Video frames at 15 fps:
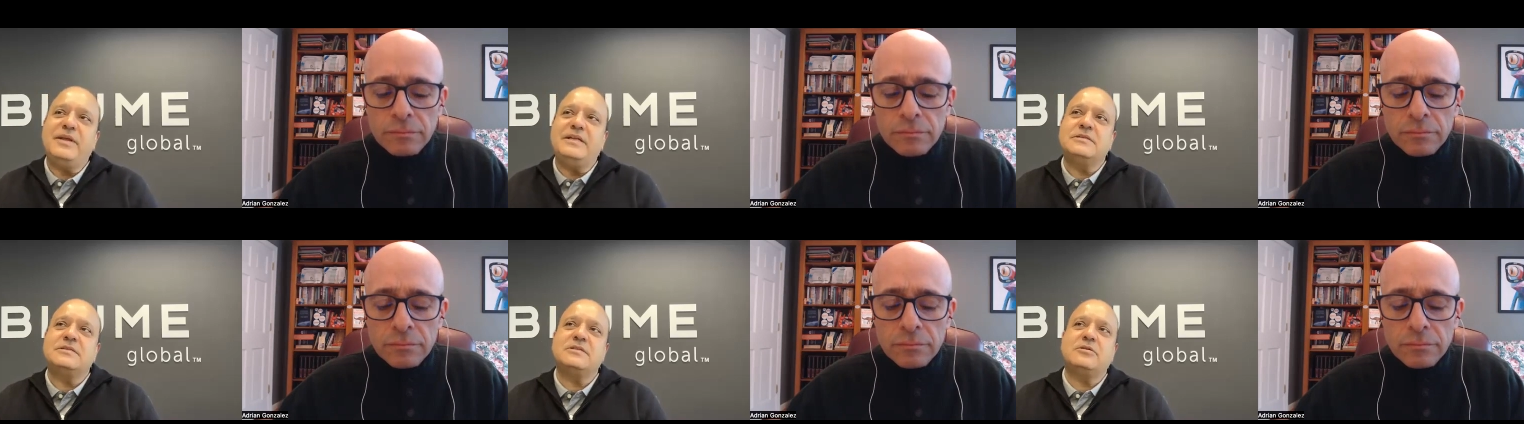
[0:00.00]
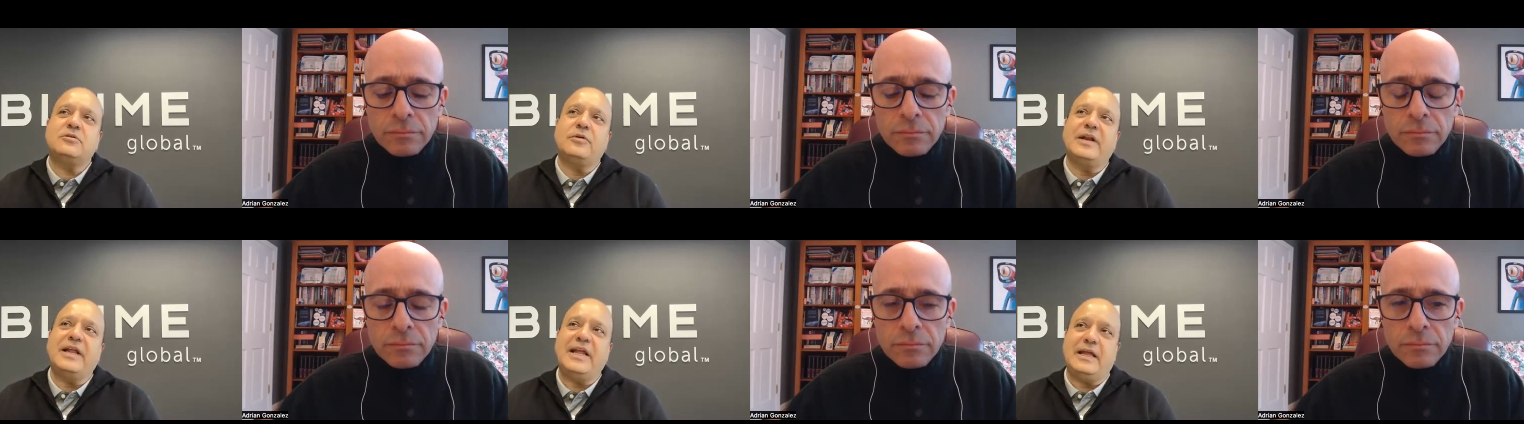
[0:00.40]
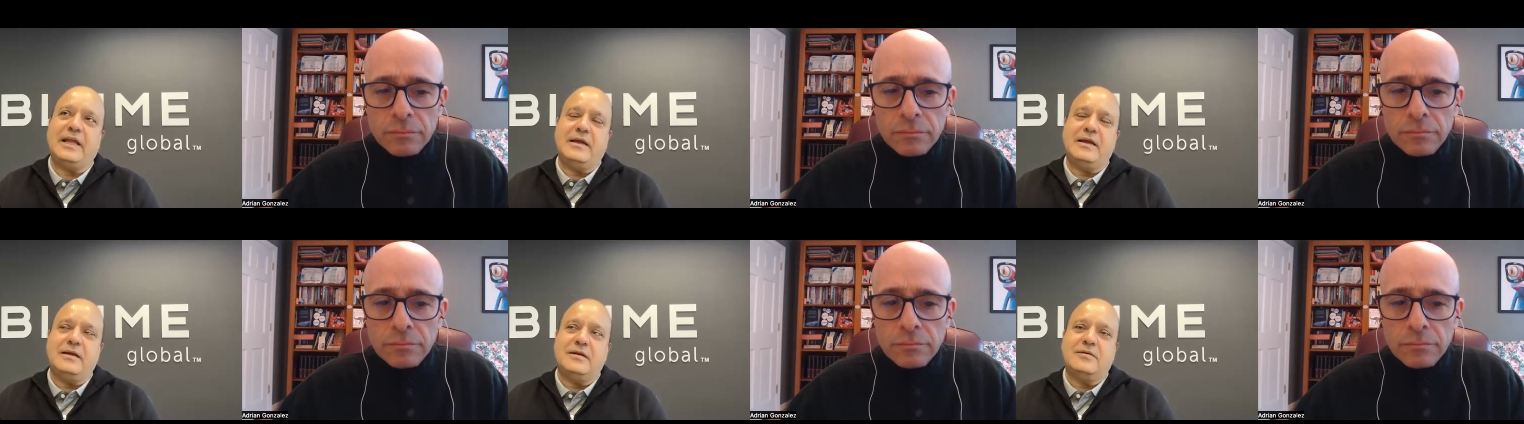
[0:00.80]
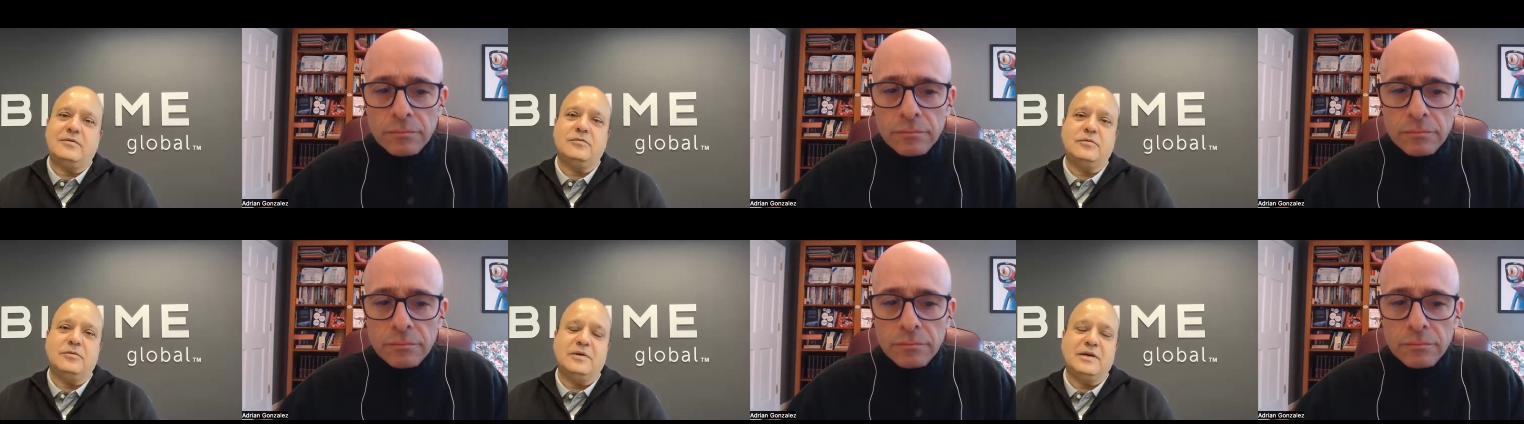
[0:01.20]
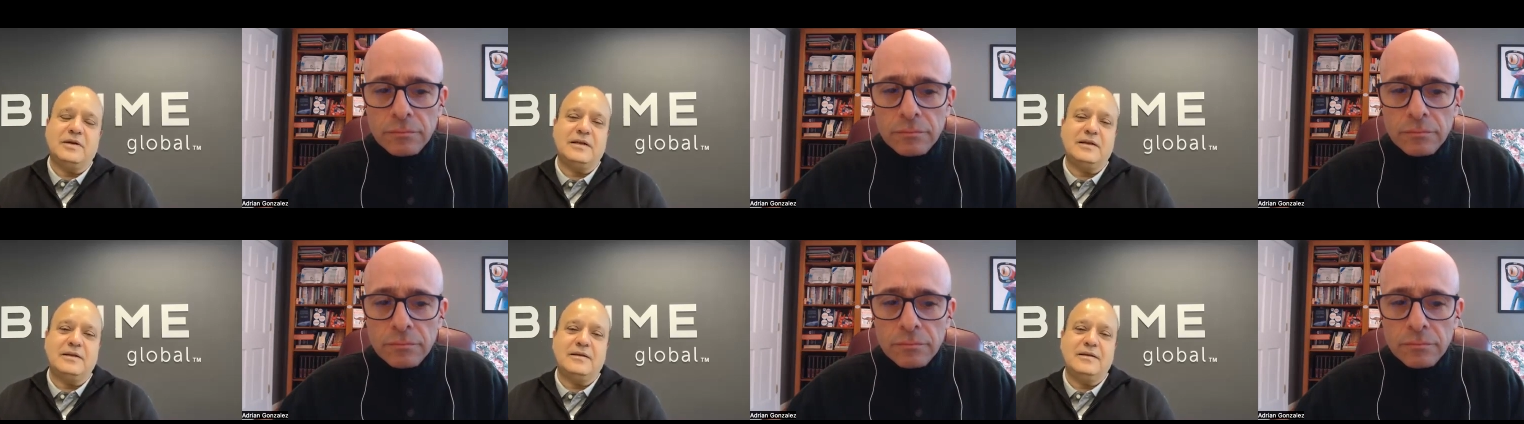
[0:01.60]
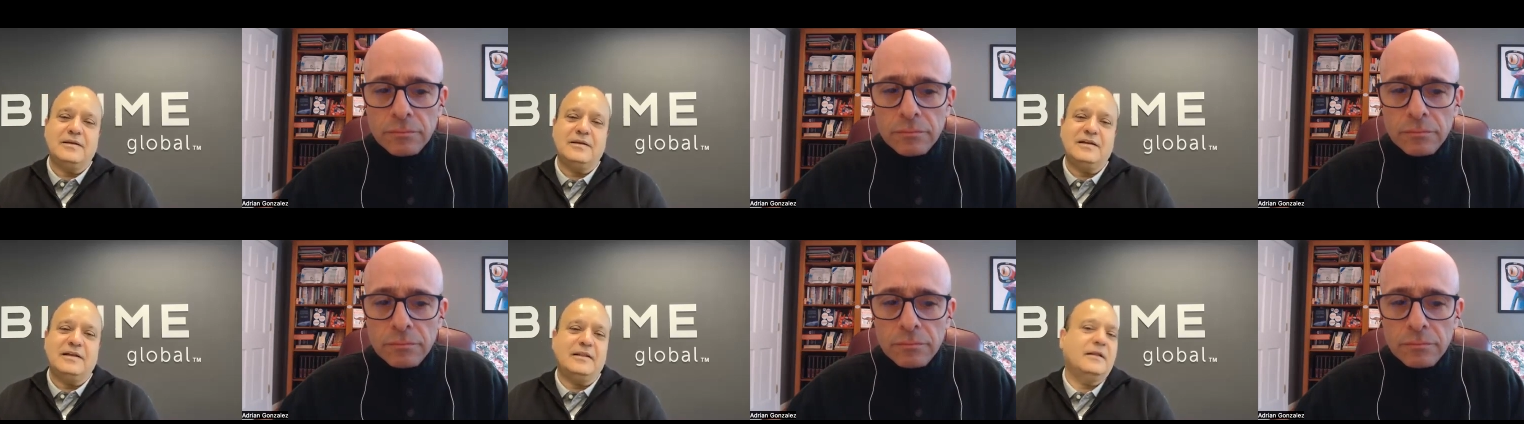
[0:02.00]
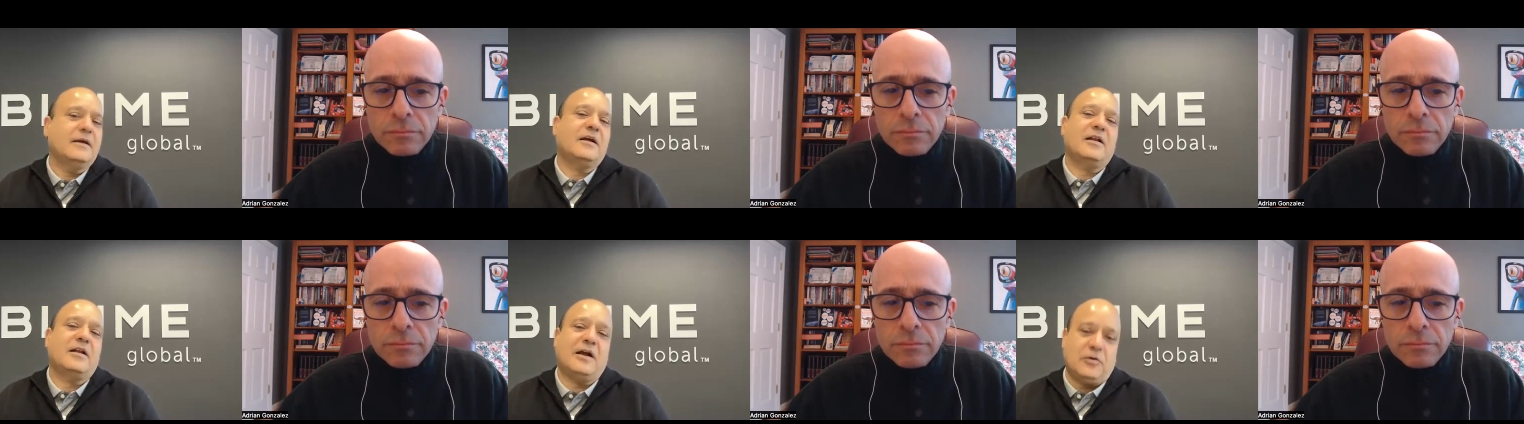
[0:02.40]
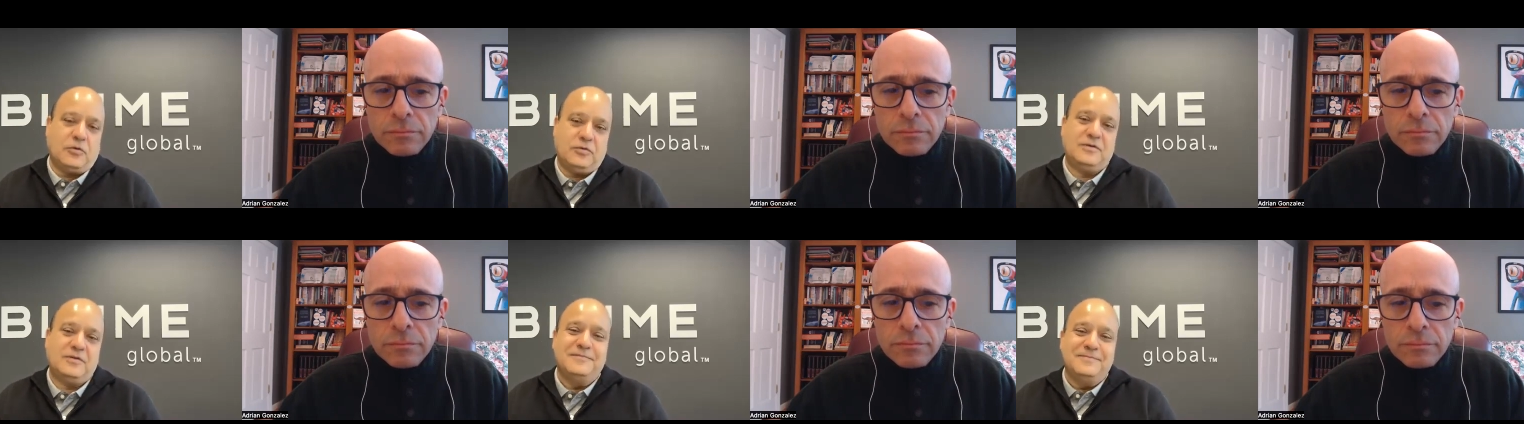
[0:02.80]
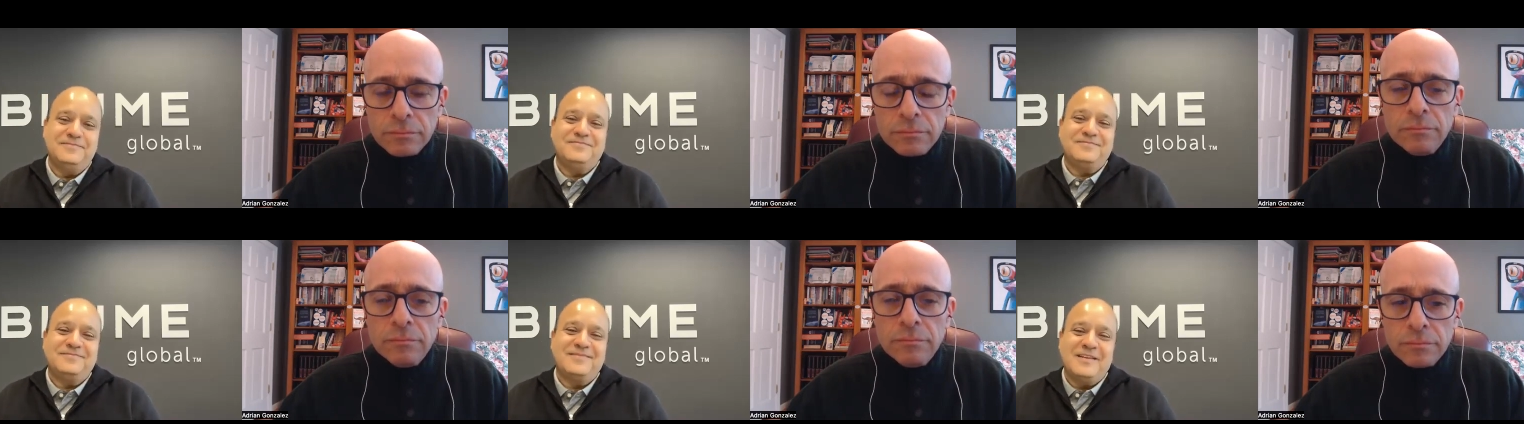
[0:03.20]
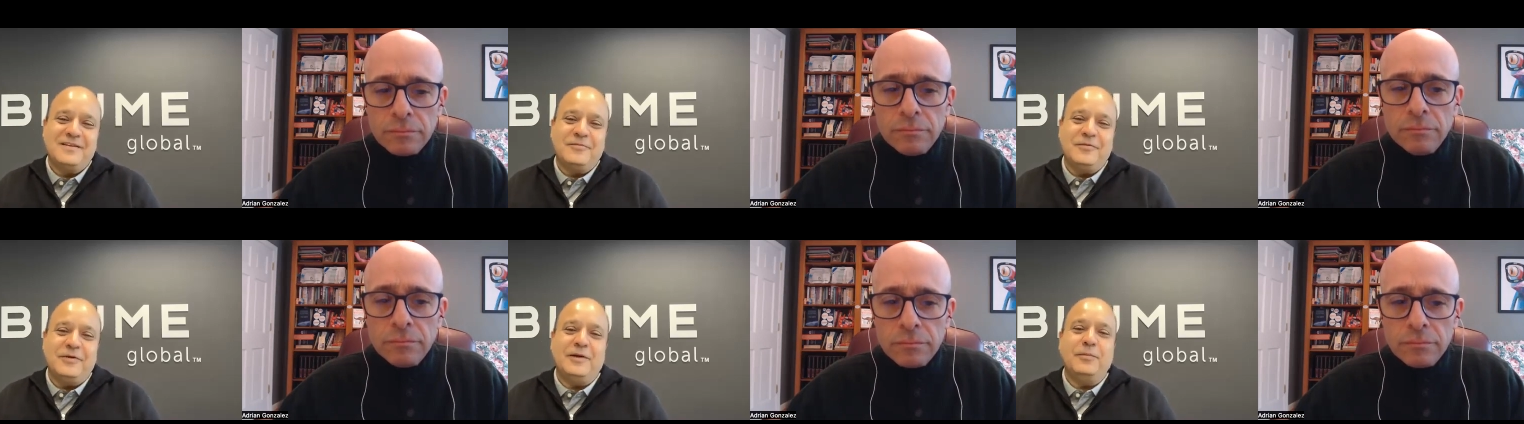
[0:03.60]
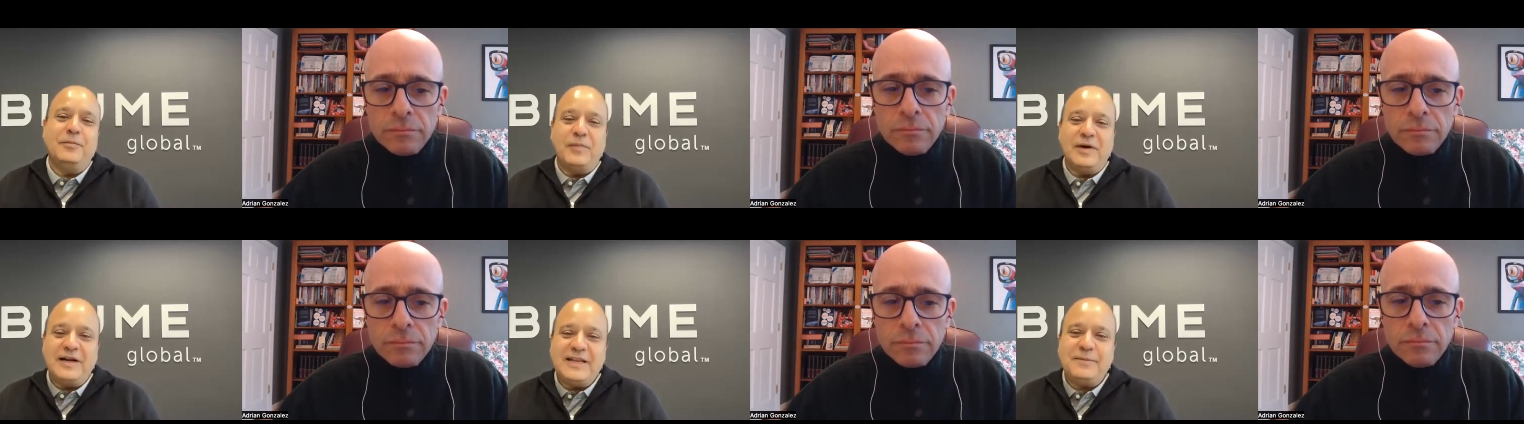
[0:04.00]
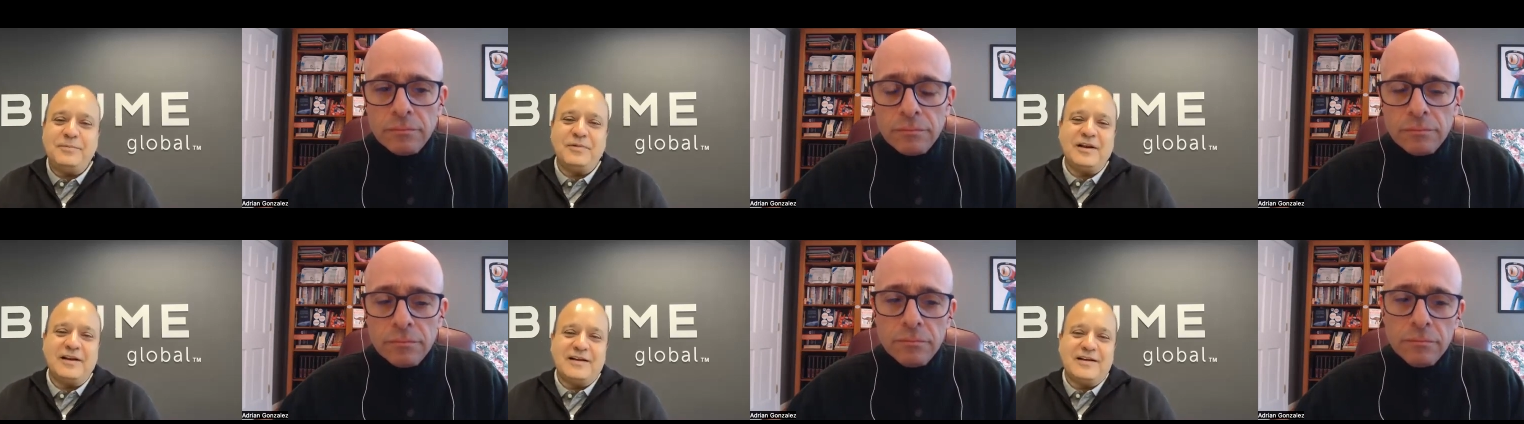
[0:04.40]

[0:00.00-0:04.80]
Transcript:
Speaker 1: means today to run in the cloud, where multiple